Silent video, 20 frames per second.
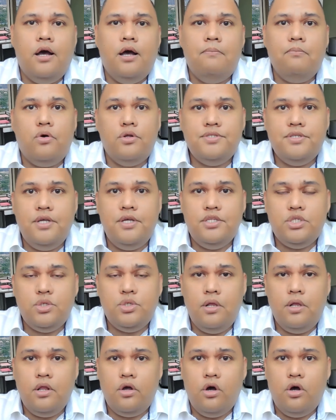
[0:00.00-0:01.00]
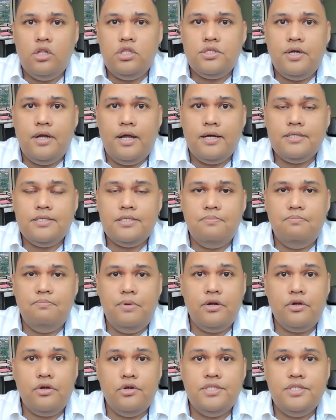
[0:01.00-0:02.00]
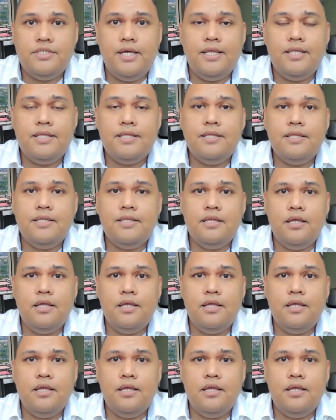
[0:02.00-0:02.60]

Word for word: Um, consensual contracts, mere consent,